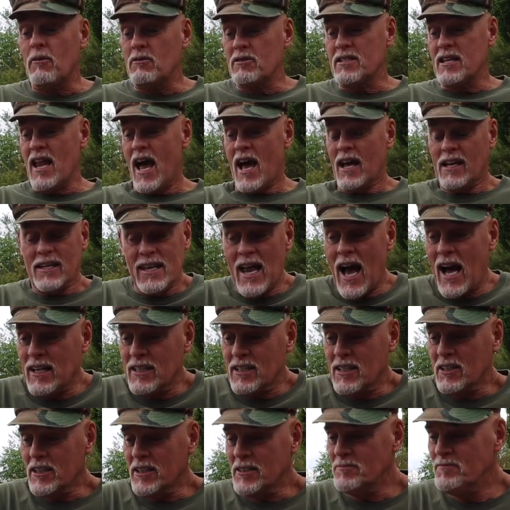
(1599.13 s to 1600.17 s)
was not
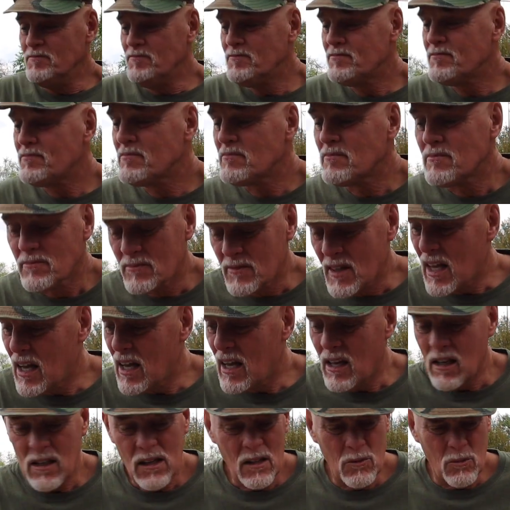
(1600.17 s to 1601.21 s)
good.
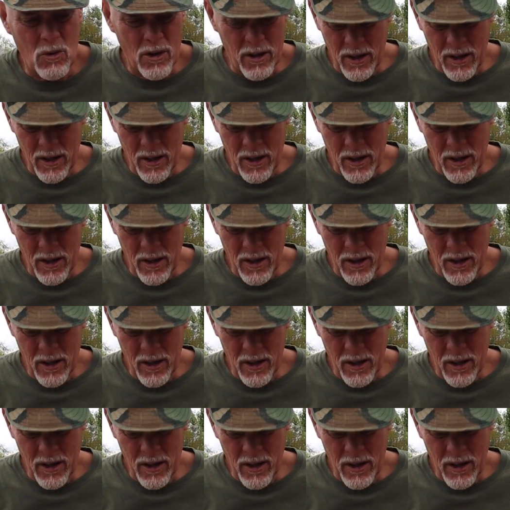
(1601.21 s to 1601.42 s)
Where